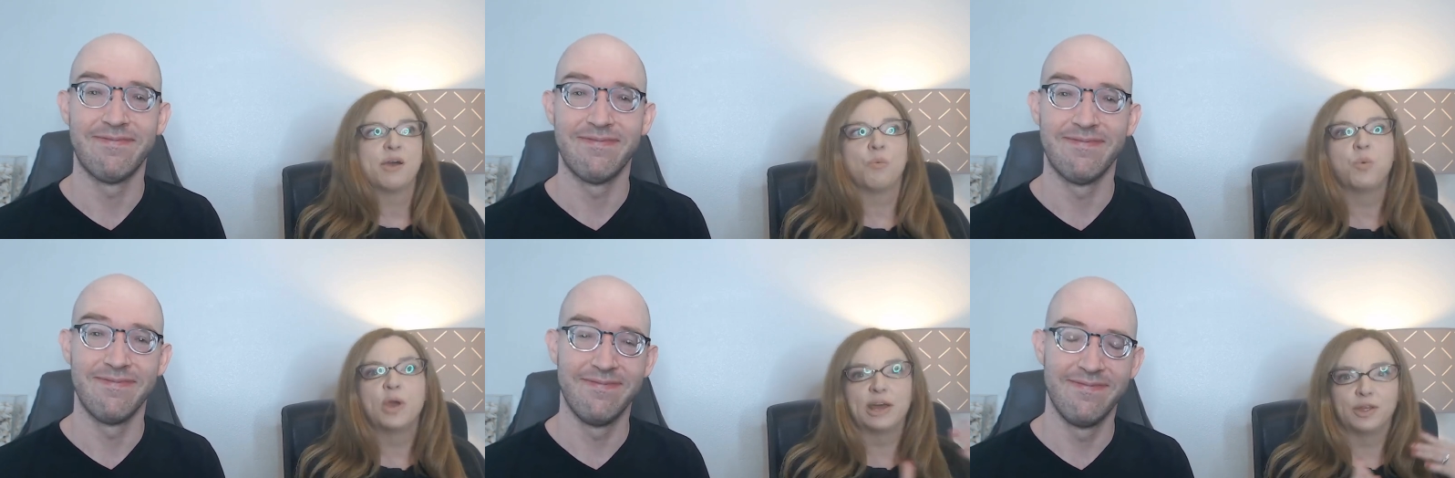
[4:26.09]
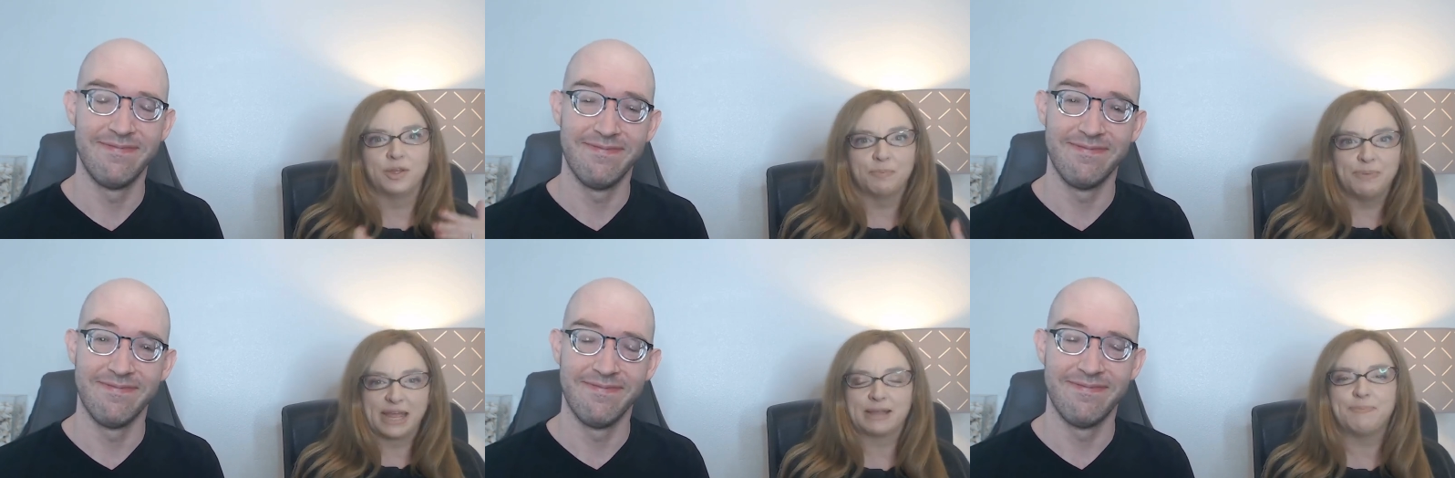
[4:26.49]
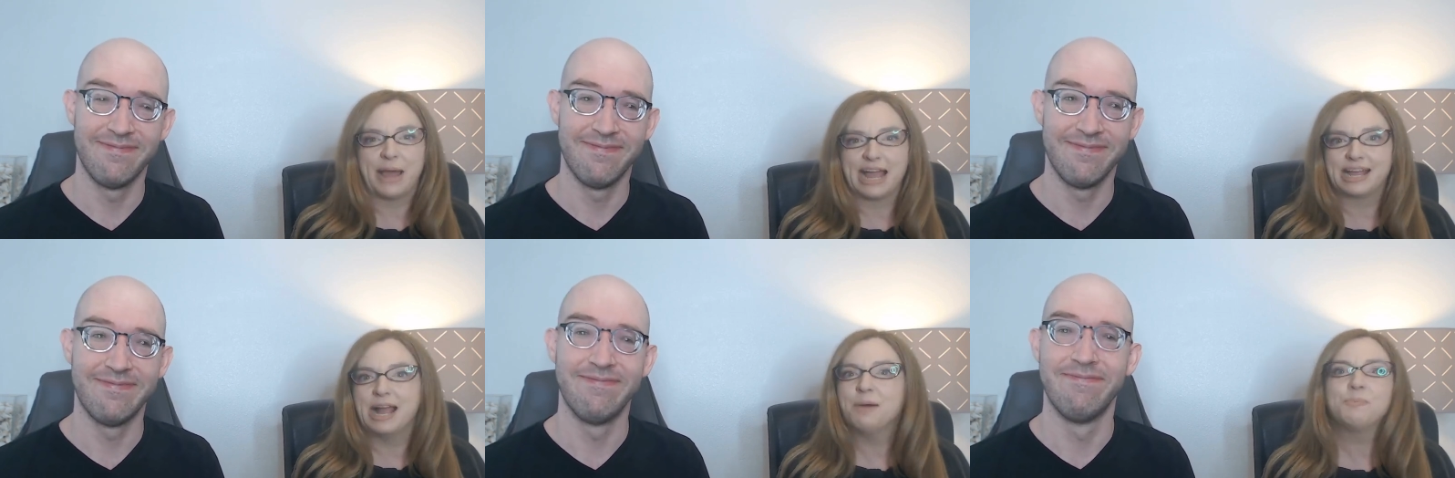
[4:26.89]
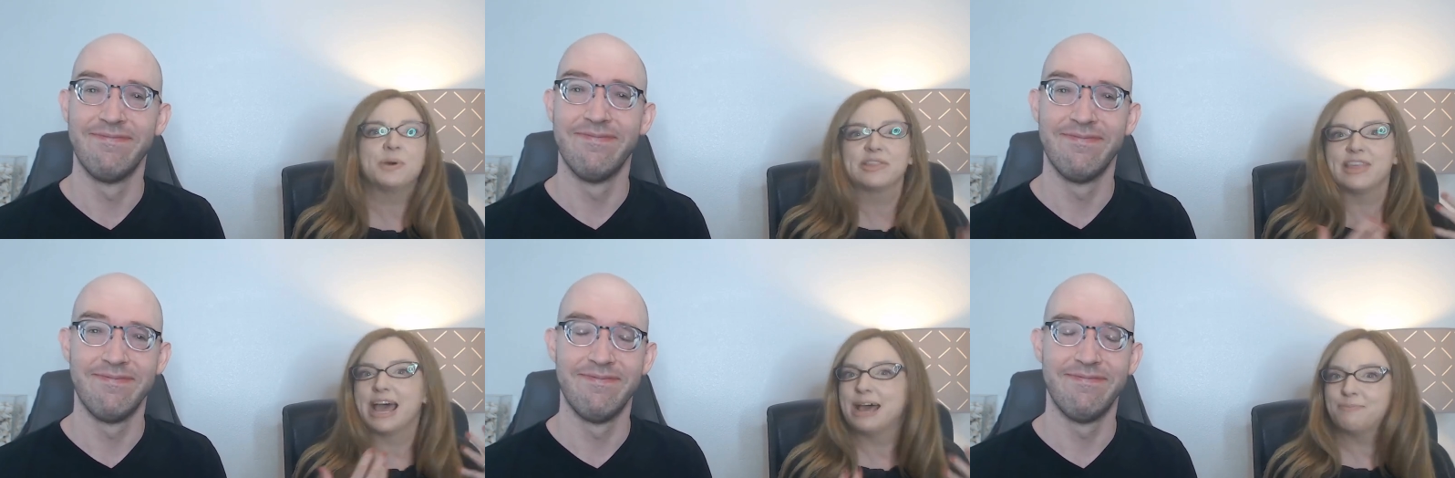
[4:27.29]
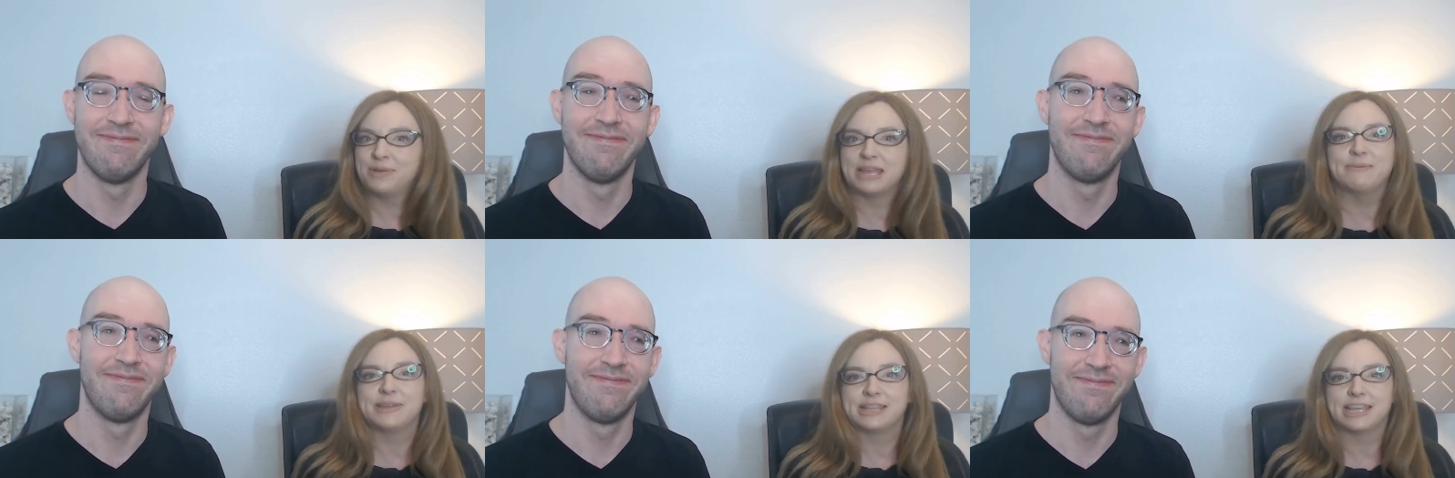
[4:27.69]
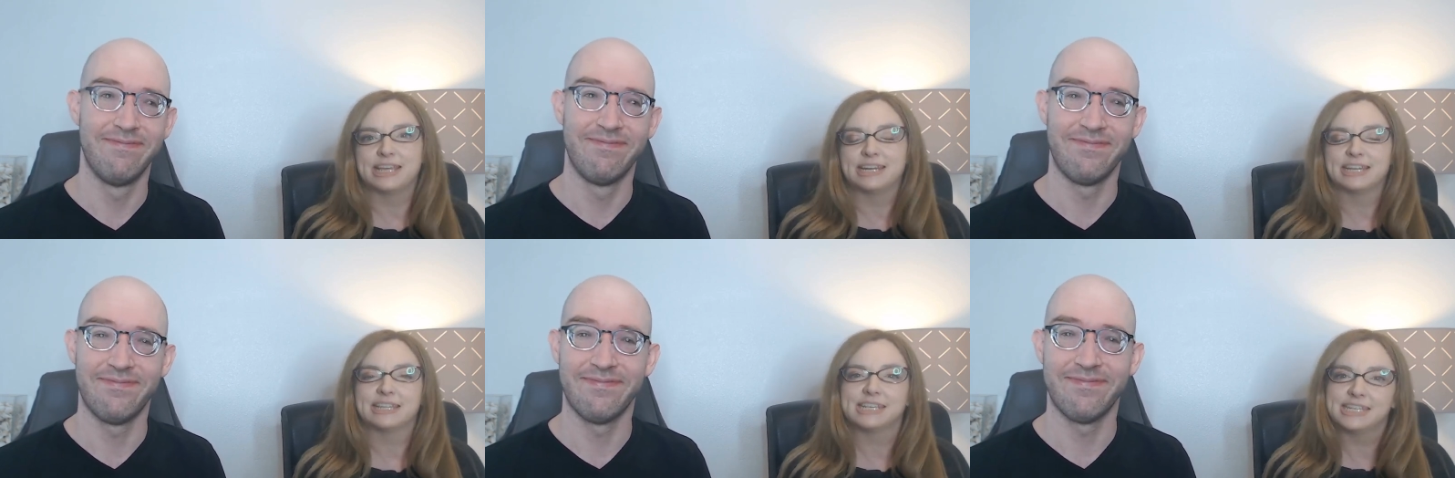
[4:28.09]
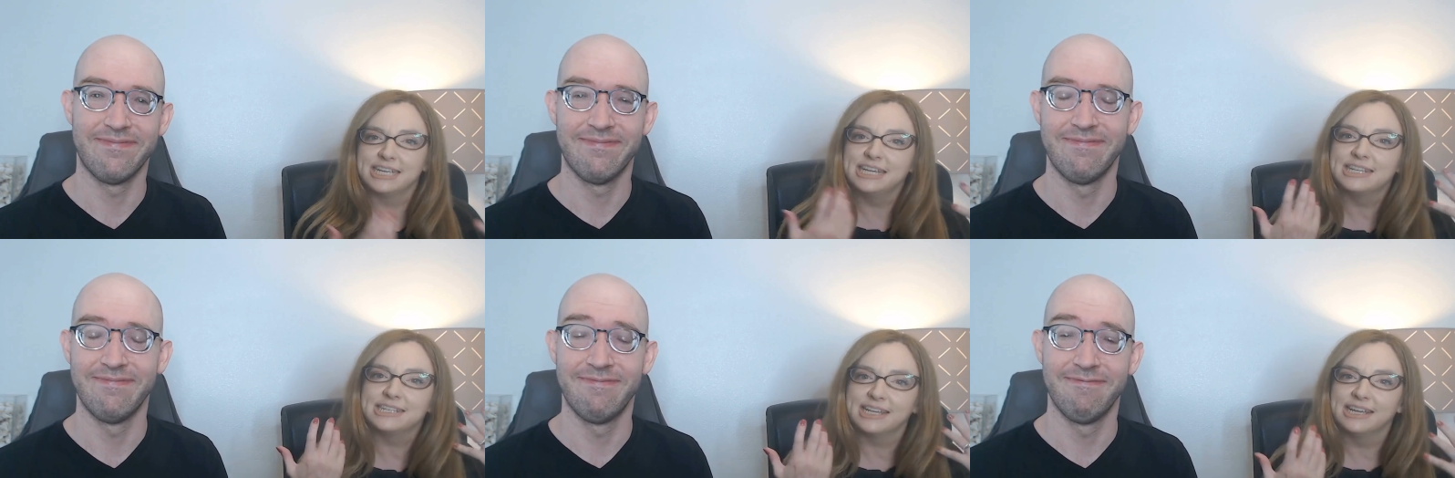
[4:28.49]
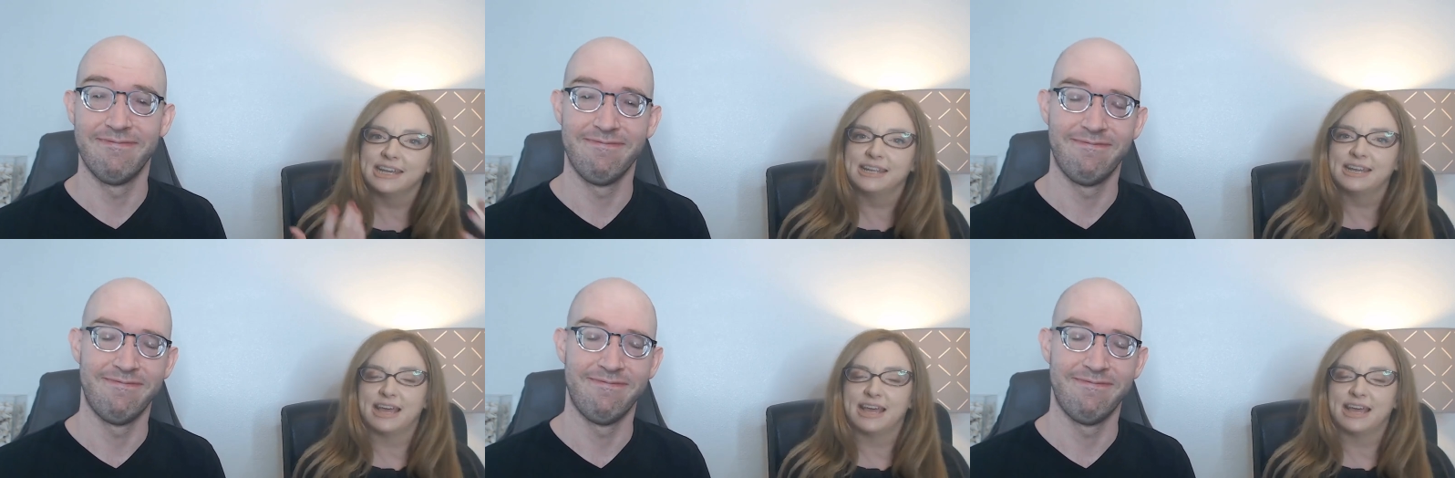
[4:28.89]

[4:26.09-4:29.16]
Speaker 1: We'll pick back up with that maybe at the end of the season.